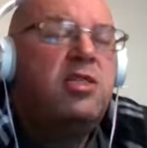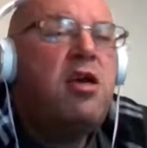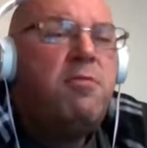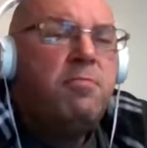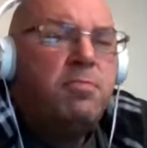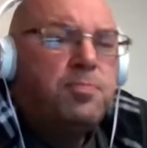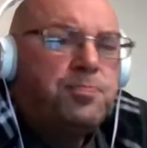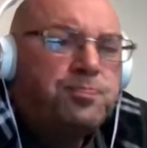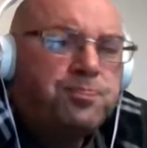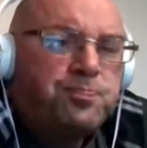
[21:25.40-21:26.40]
You Knows.
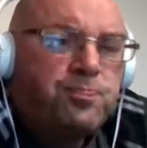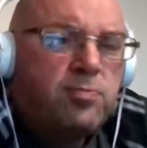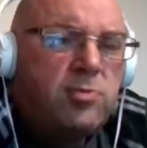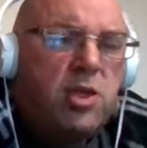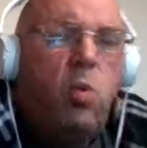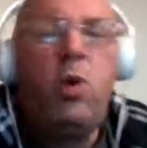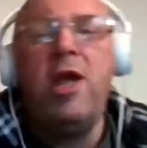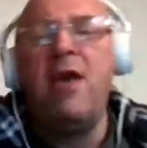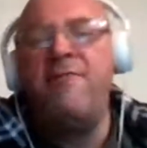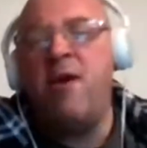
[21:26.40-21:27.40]
We
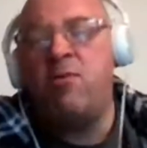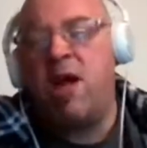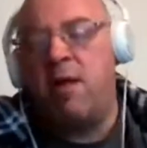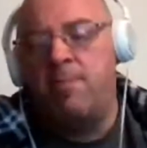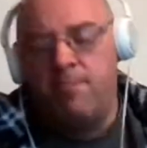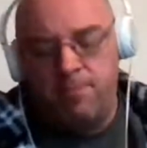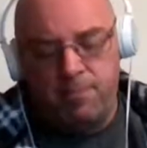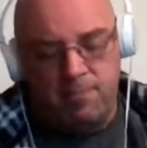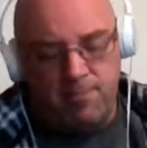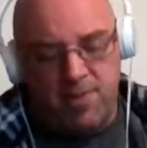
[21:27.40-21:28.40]
have now come
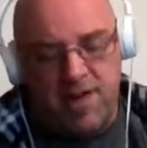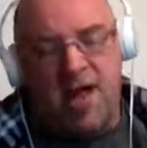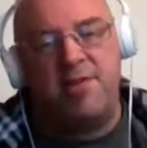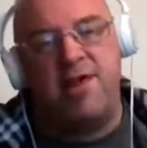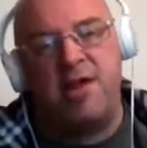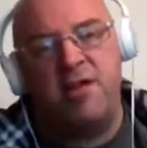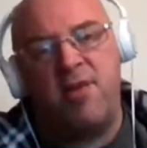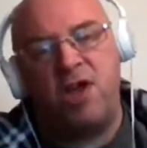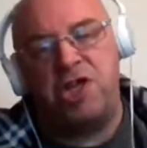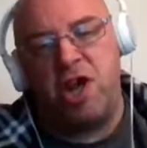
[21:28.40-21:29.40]
at the end of
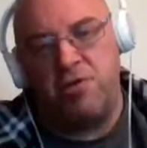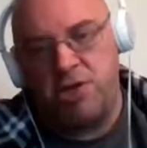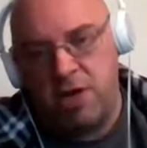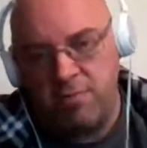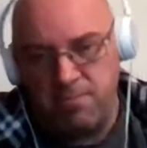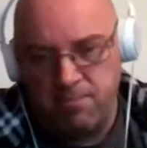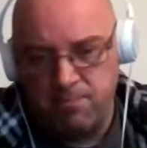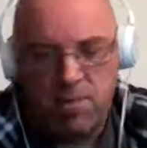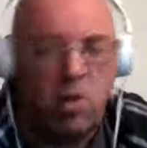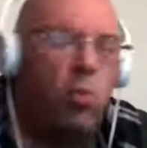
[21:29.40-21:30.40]
our show.
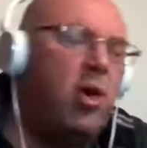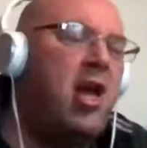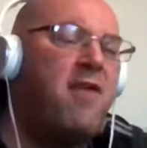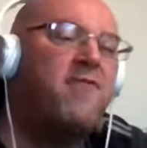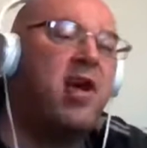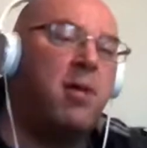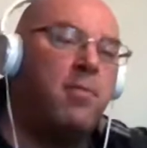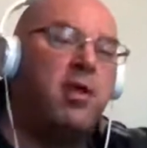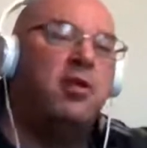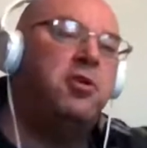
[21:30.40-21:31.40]
We have come
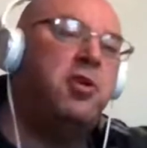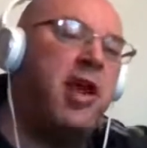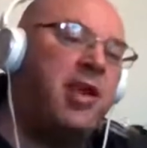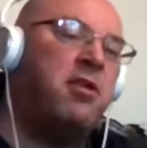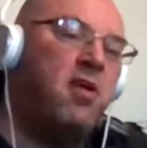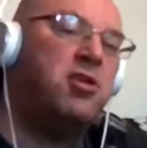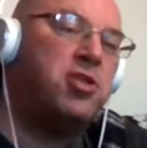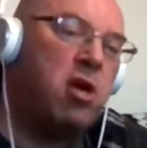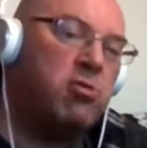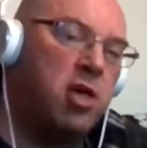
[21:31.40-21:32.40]
to the end of our
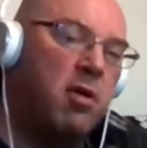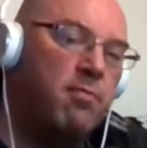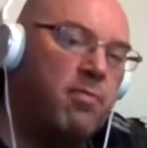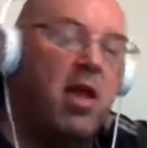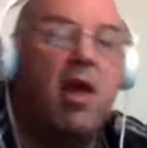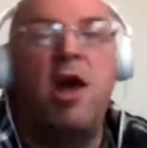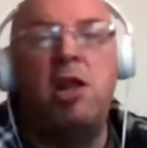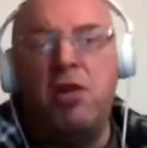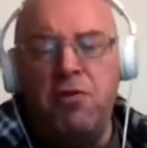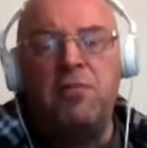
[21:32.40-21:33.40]
show.
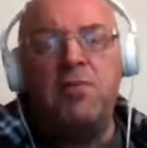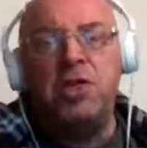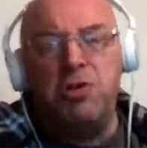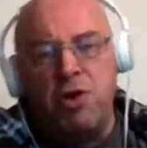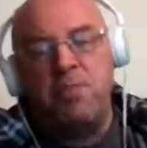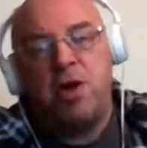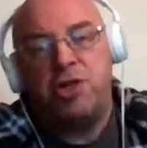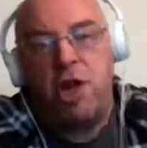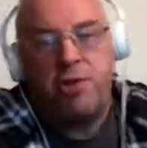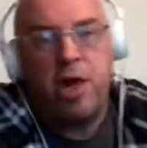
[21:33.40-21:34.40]
And if you've enjoyed my
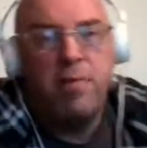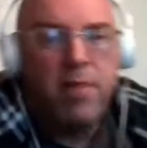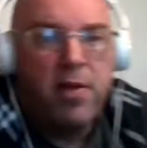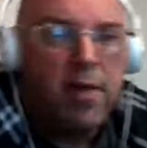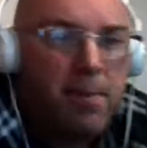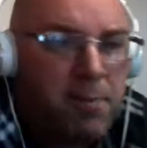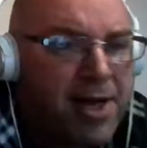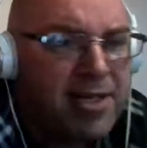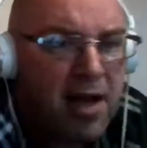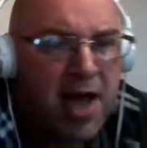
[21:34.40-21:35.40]
show,
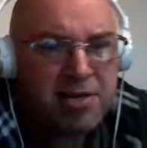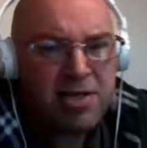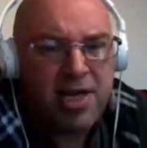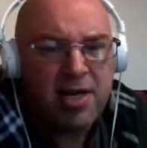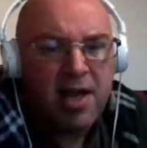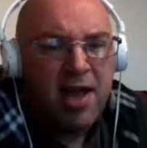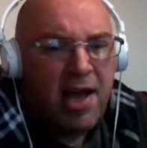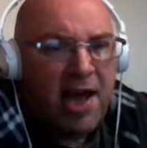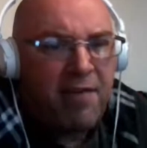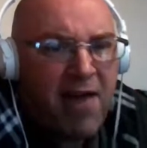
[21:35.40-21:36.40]
please, like I said,
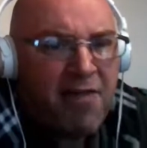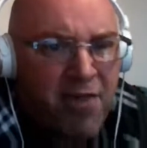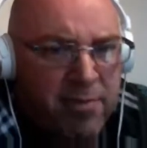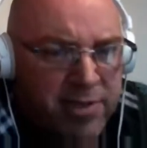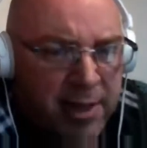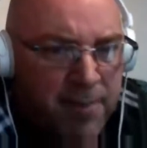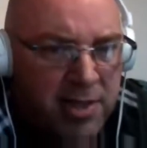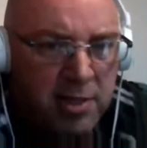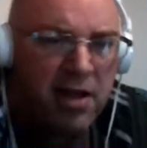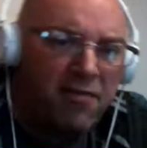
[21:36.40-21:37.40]
hit that thumbs up
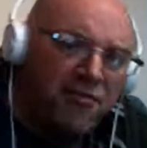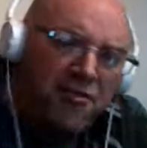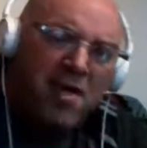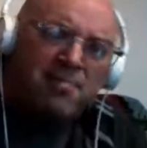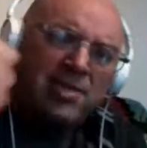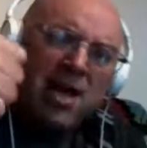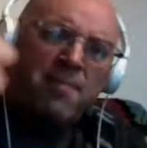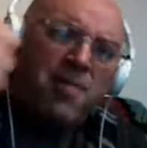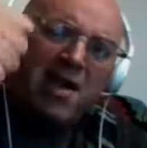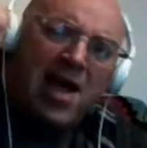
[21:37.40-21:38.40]
button. Thumbs
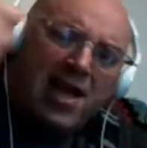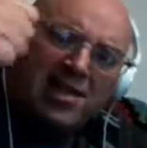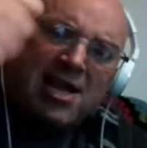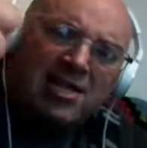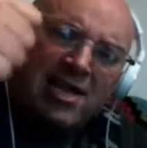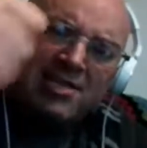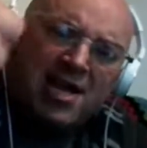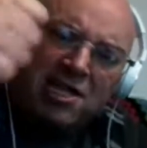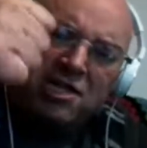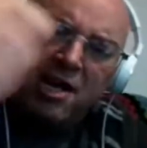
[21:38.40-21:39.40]
up,
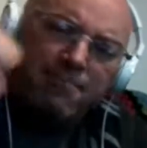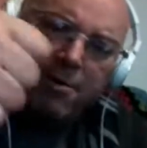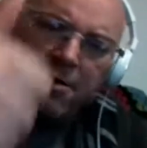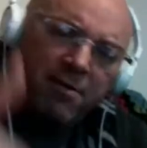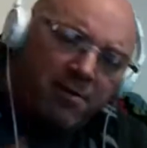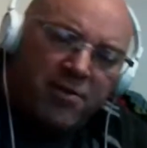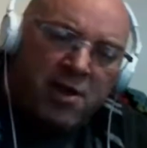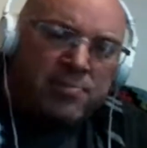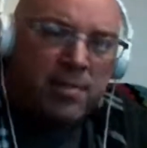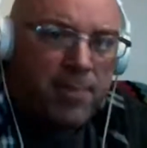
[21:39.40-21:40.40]
that shape, look,
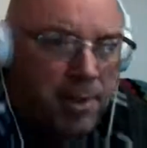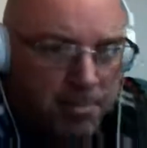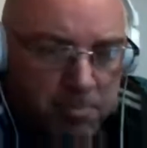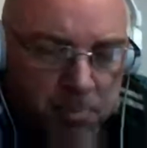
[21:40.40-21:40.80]
thumbs up button.